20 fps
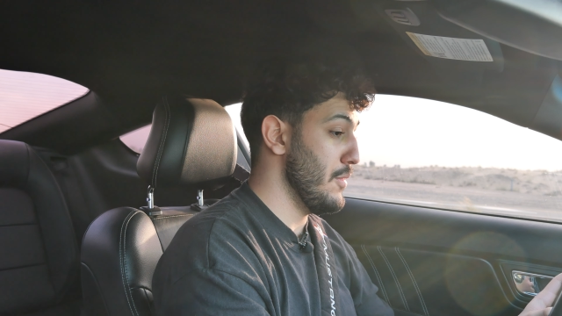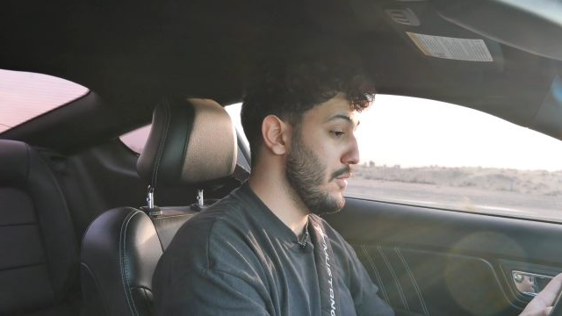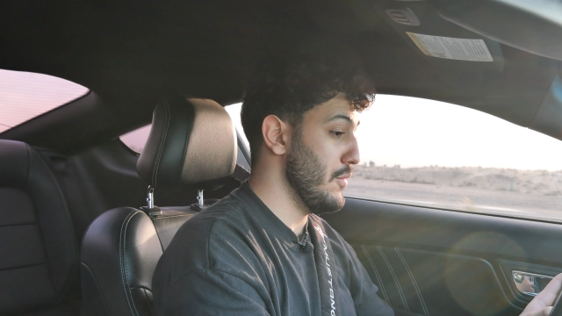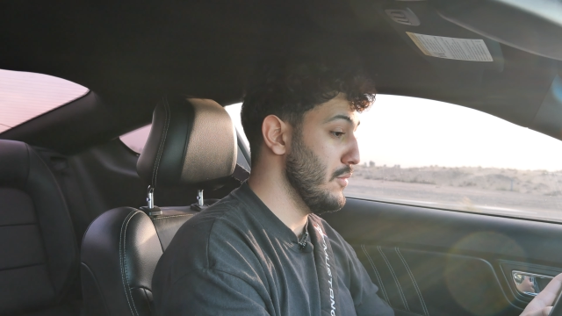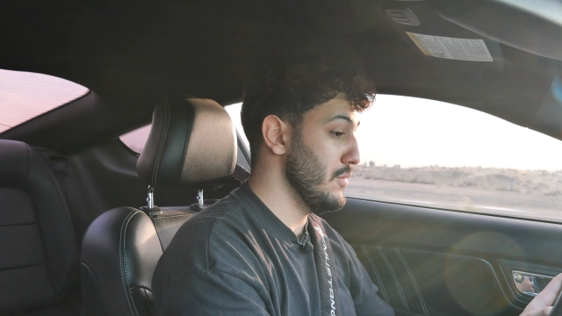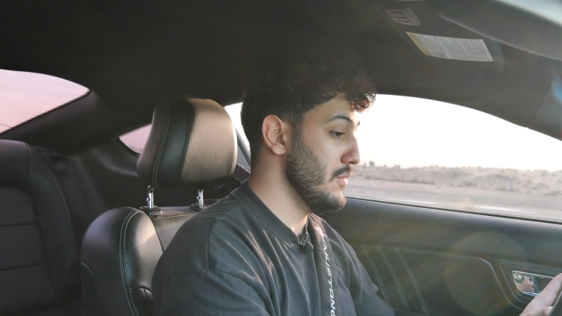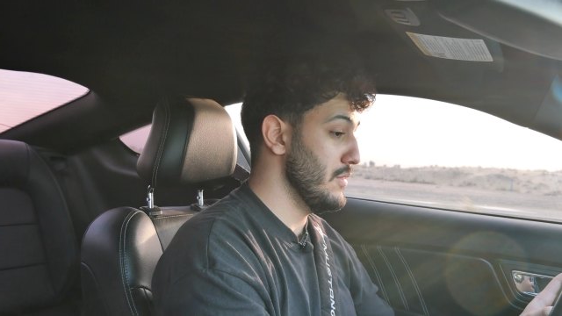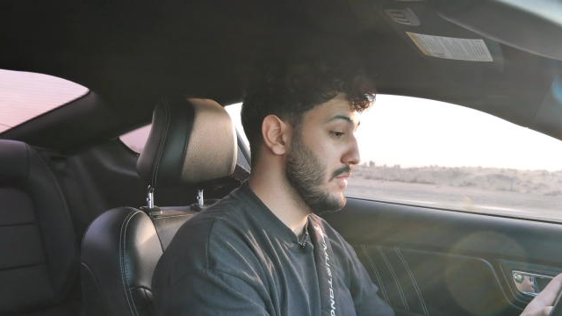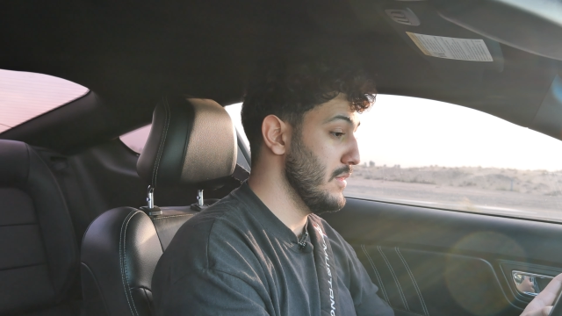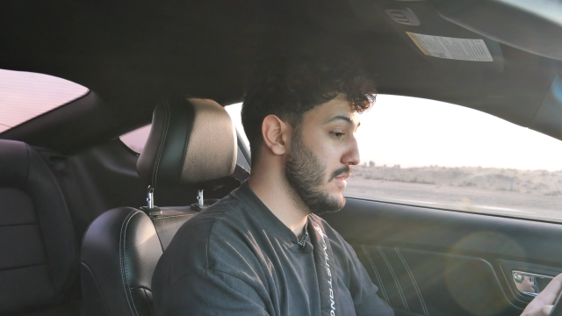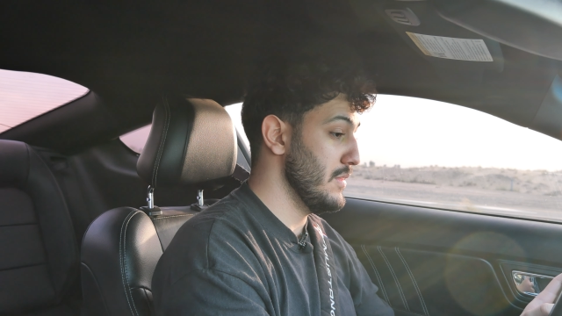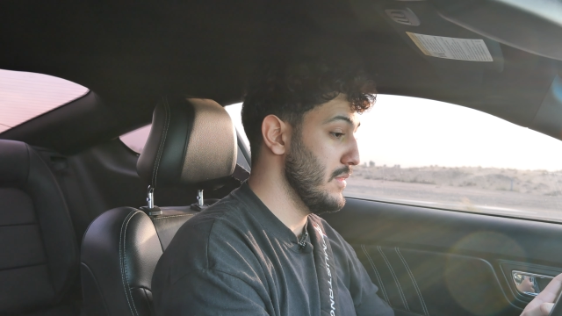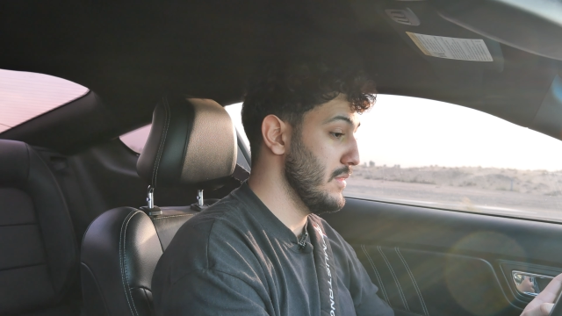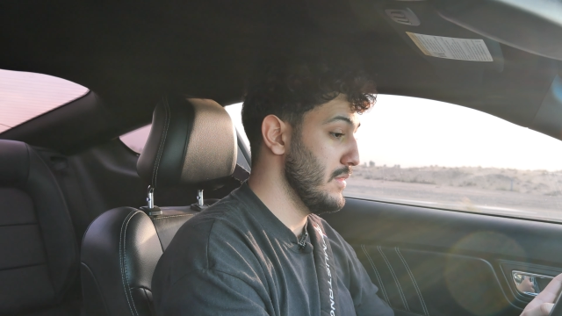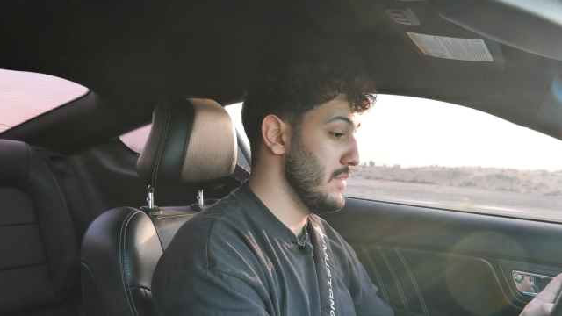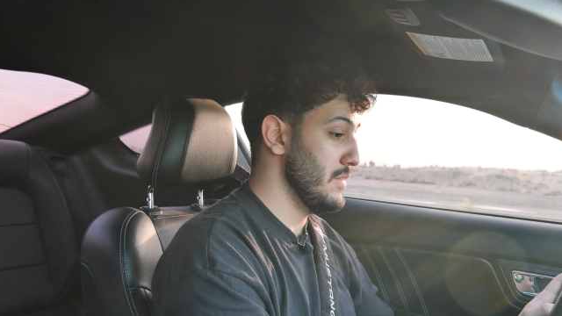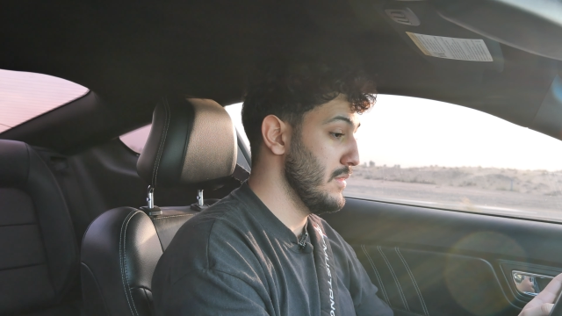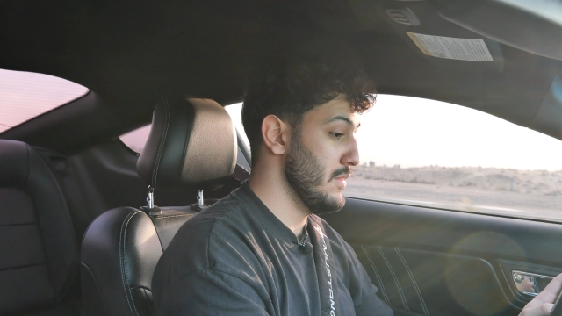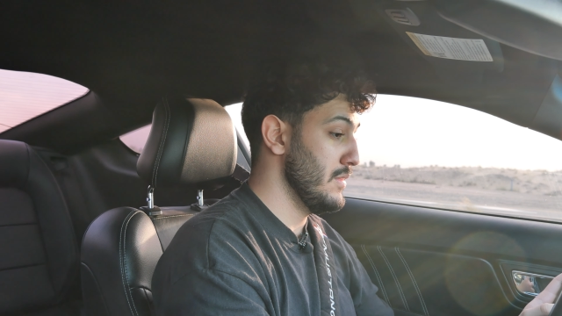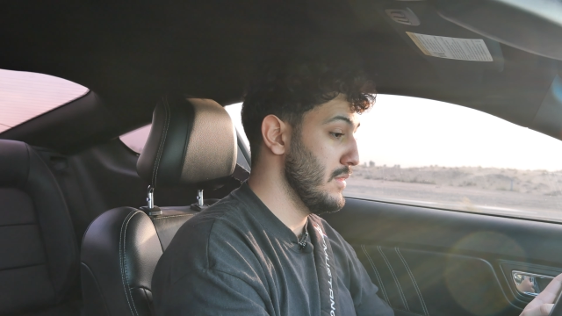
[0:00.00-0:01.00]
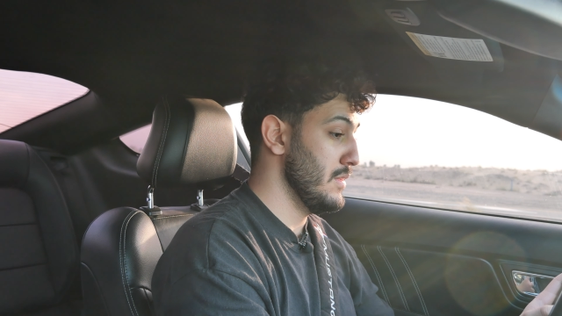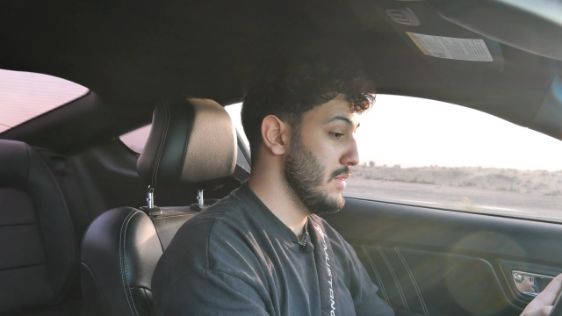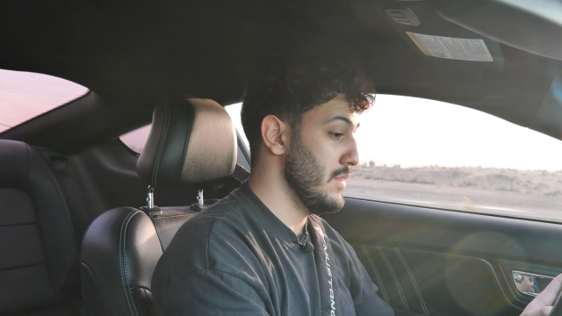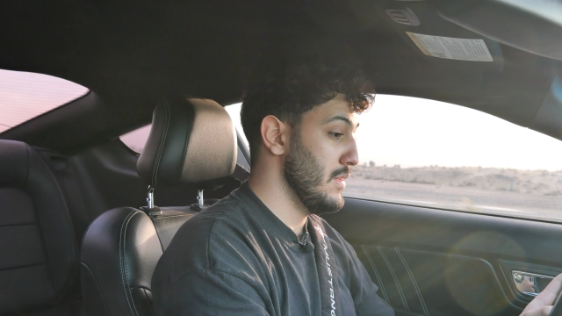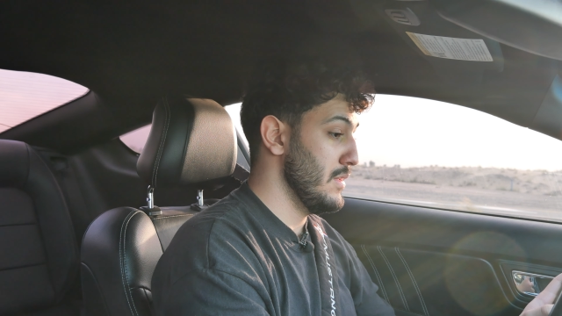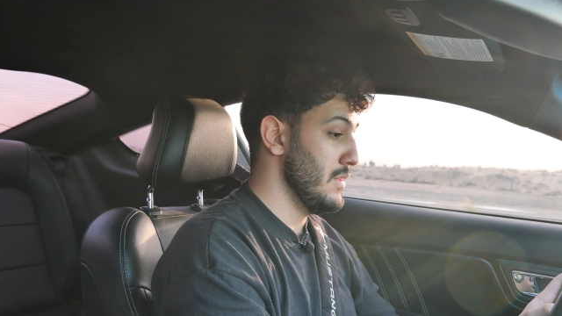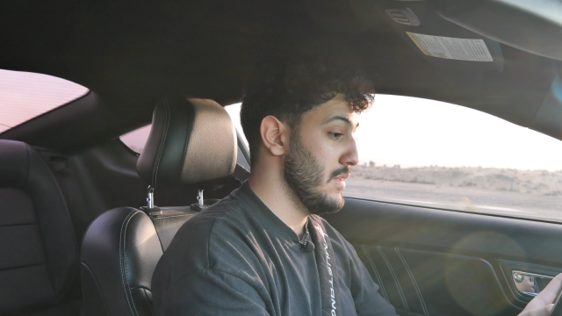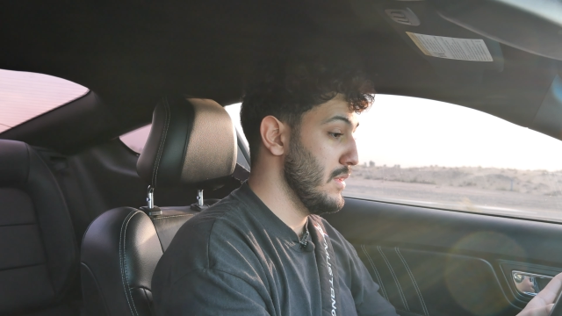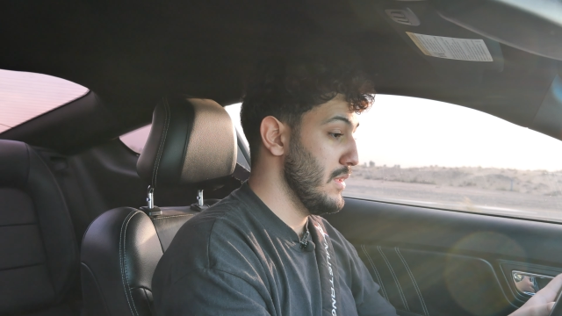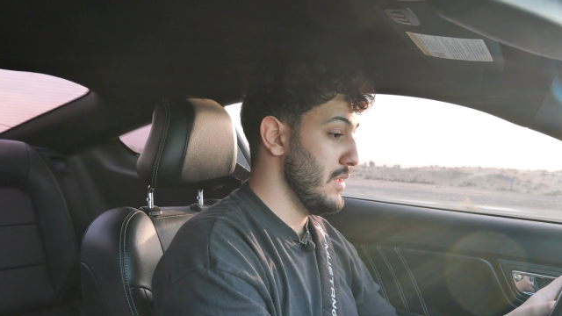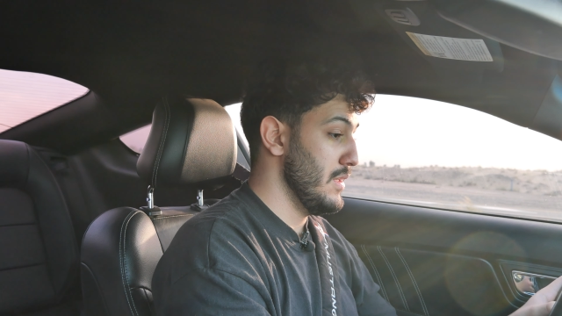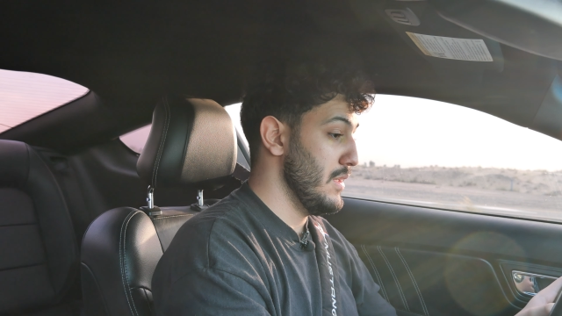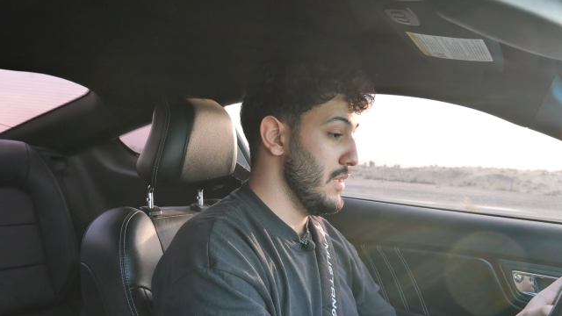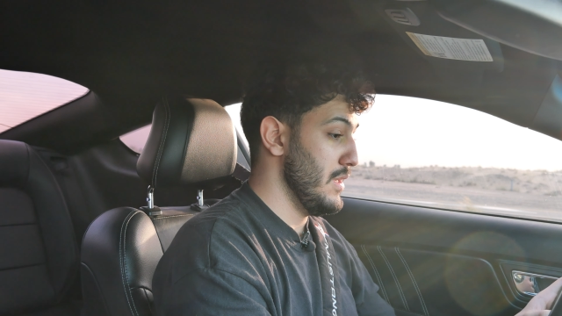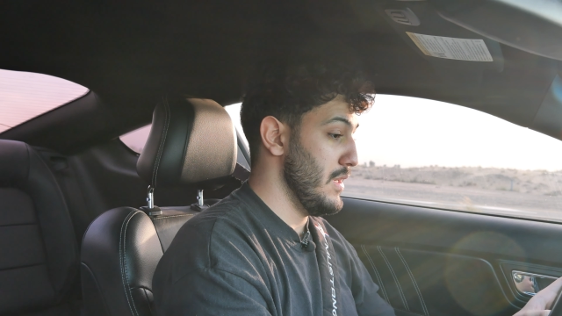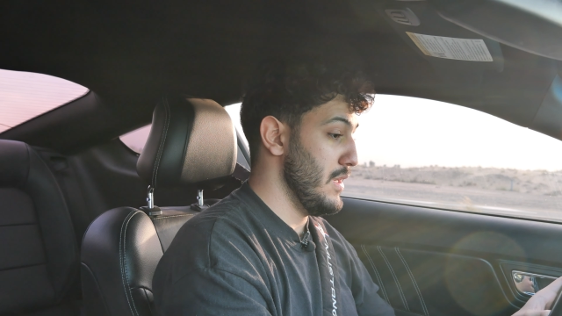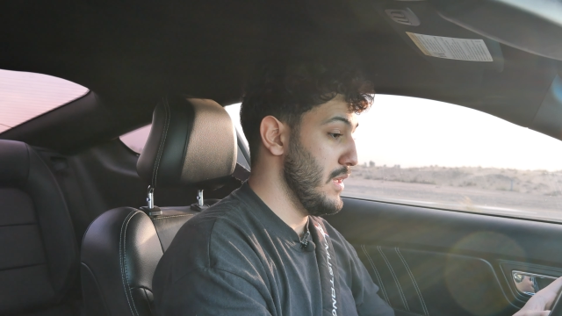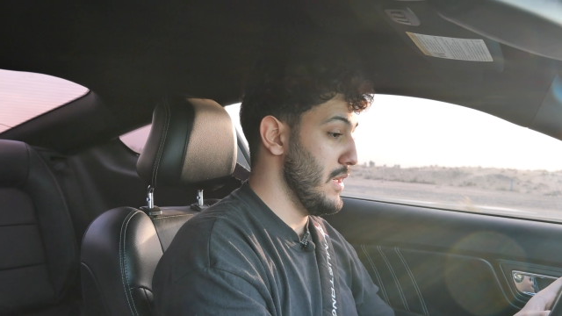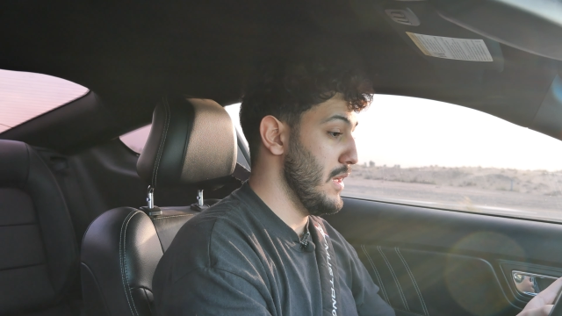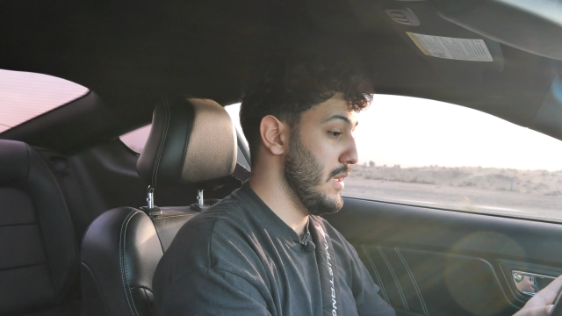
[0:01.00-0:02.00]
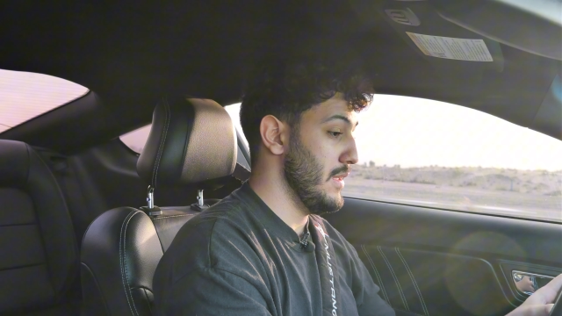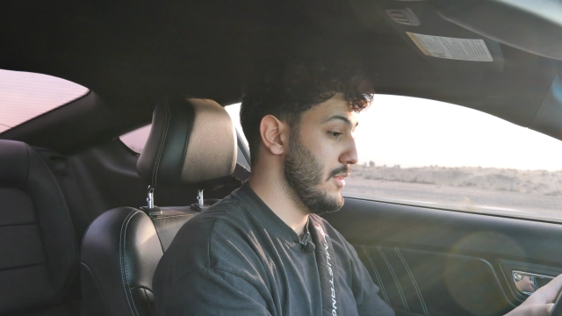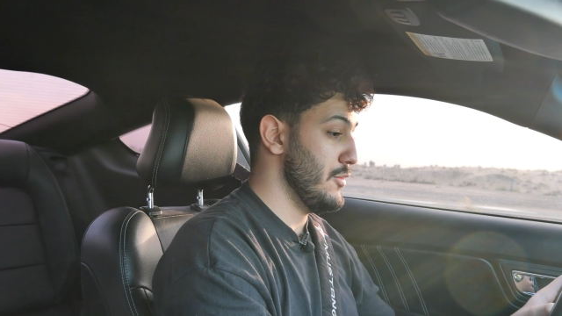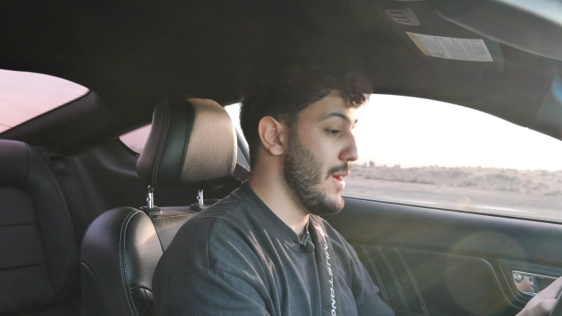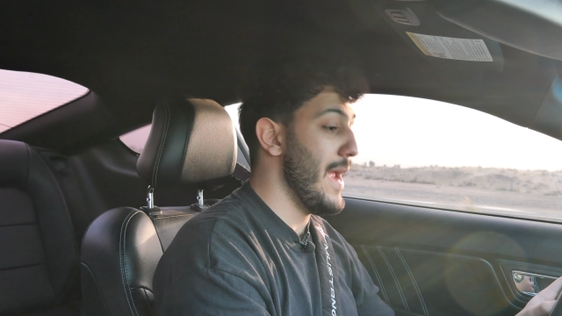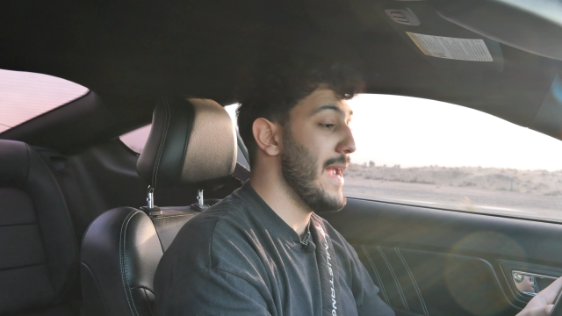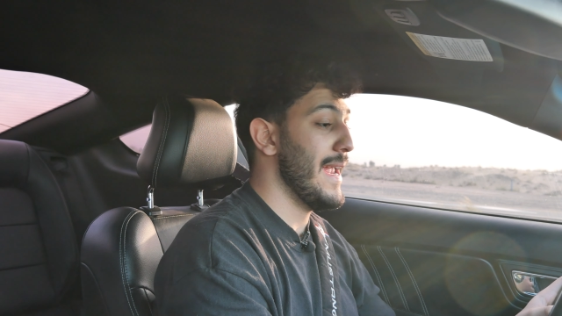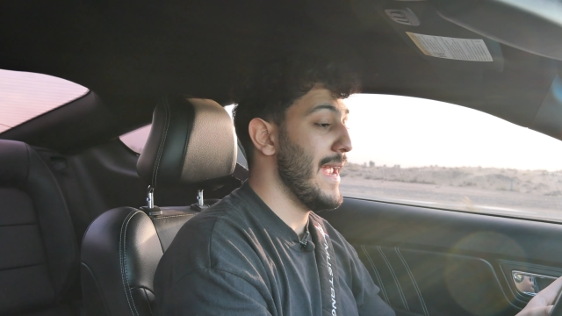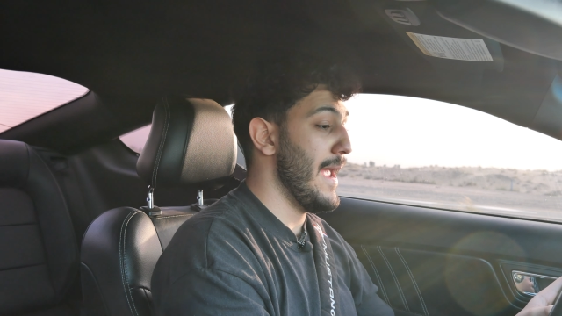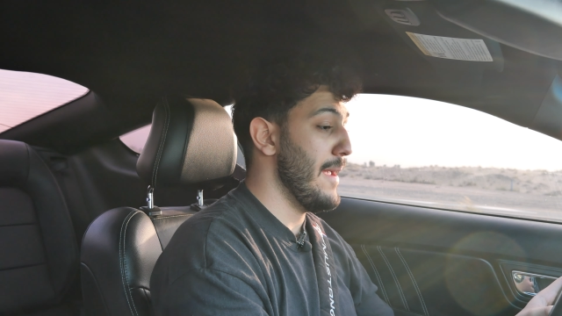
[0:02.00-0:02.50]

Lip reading: mode, track